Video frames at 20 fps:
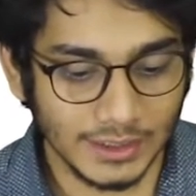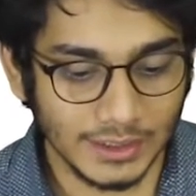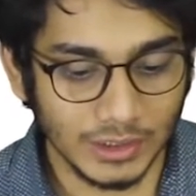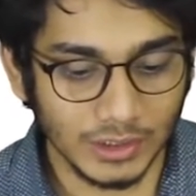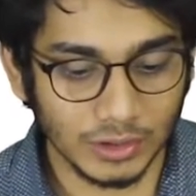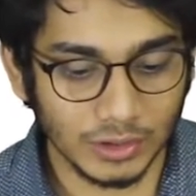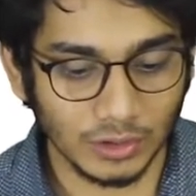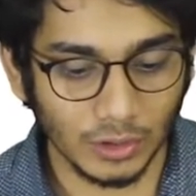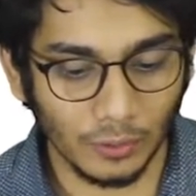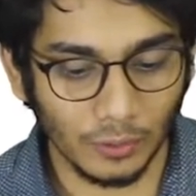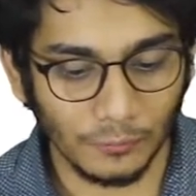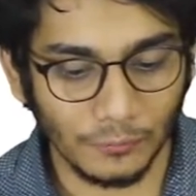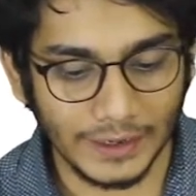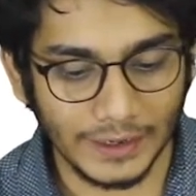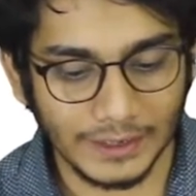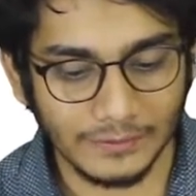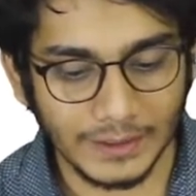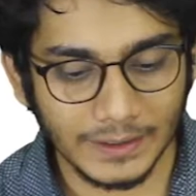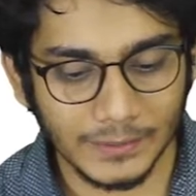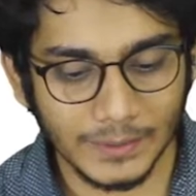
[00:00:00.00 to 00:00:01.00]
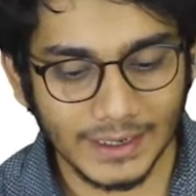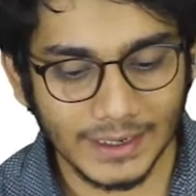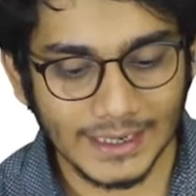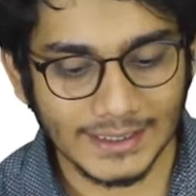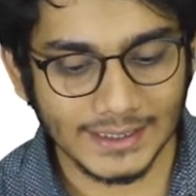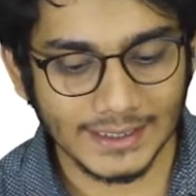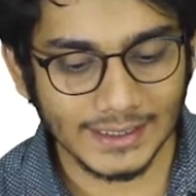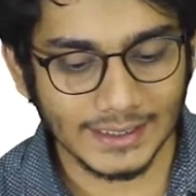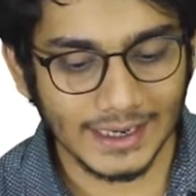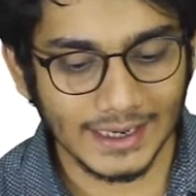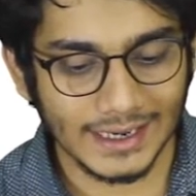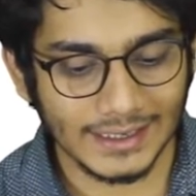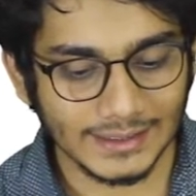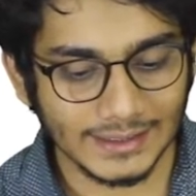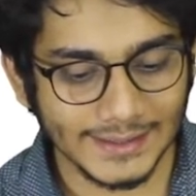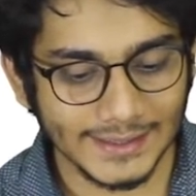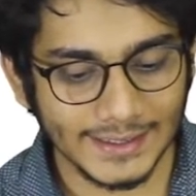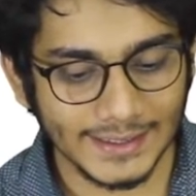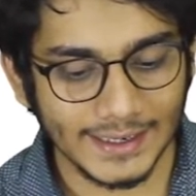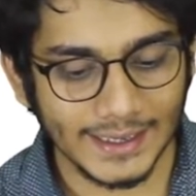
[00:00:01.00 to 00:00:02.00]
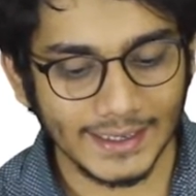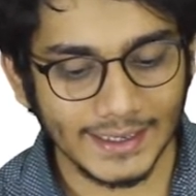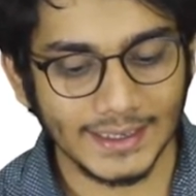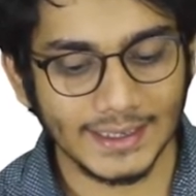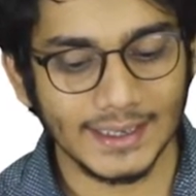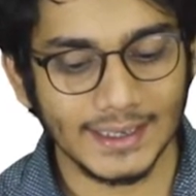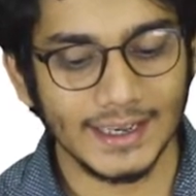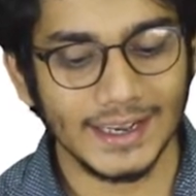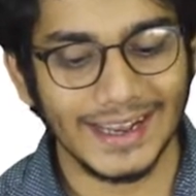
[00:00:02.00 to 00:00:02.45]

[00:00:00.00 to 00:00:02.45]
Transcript: so whenever you are writing anything like